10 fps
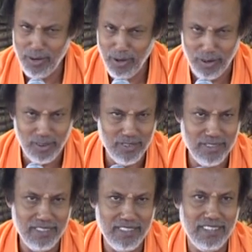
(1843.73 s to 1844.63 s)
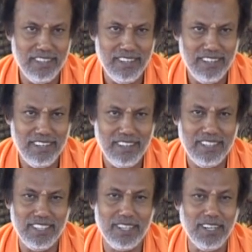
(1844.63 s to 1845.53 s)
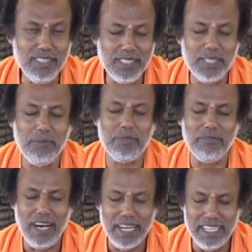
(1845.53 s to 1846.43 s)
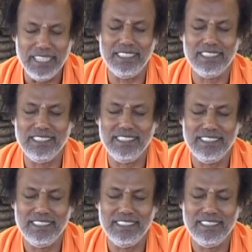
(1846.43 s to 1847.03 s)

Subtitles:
No. The concept varies.